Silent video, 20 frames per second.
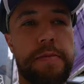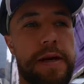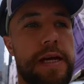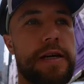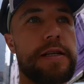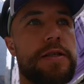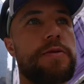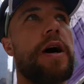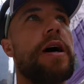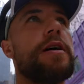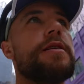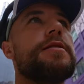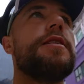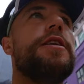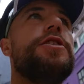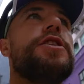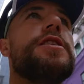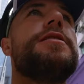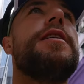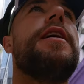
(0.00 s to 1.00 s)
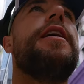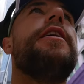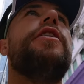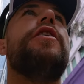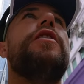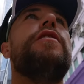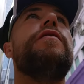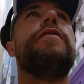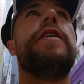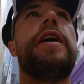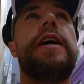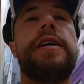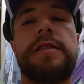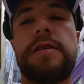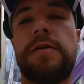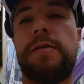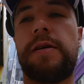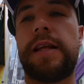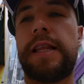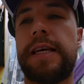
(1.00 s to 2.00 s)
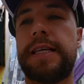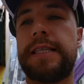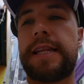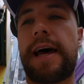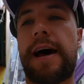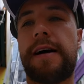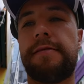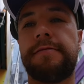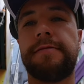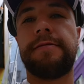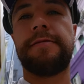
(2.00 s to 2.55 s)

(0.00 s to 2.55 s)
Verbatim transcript: meat as well so just heading over to one of these now.